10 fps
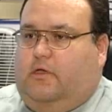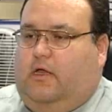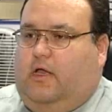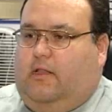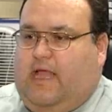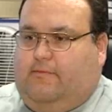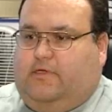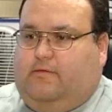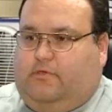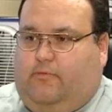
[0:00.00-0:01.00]
uh,
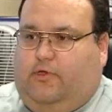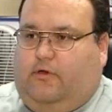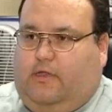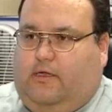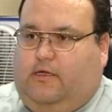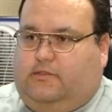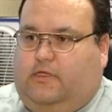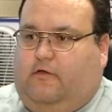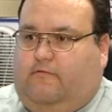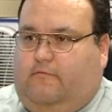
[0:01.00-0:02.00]
computer, that kind of
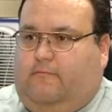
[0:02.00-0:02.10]
stuff.